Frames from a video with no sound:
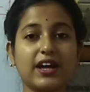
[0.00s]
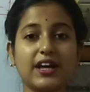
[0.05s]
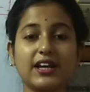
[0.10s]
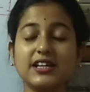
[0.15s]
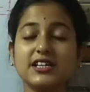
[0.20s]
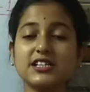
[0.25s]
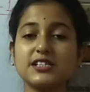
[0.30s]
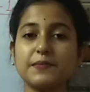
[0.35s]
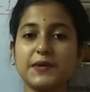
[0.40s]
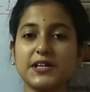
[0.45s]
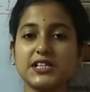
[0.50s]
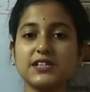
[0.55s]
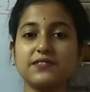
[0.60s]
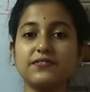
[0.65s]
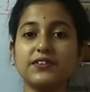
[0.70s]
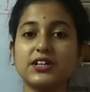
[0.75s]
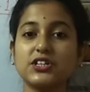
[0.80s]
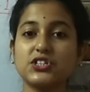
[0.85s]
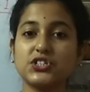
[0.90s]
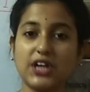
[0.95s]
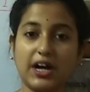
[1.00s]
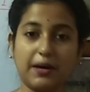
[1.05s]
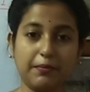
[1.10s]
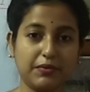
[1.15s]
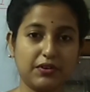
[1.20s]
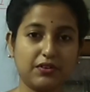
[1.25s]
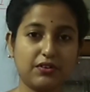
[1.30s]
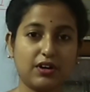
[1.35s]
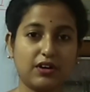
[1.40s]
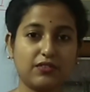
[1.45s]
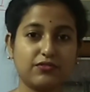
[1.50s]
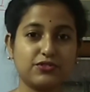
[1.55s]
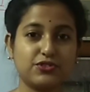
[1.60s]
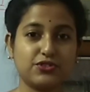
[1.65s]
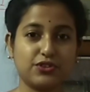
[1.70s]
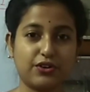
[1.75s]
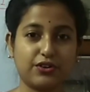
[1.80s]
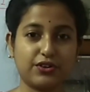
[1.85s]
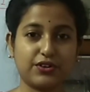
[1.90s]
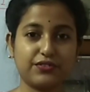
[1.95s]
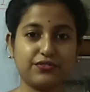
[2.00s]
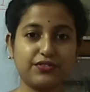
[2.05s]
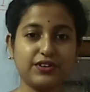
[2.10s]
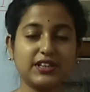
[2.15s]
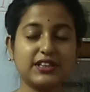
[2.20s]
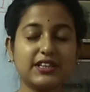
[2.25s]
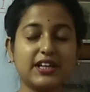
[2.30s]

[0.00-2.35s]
any specific chapter of geography,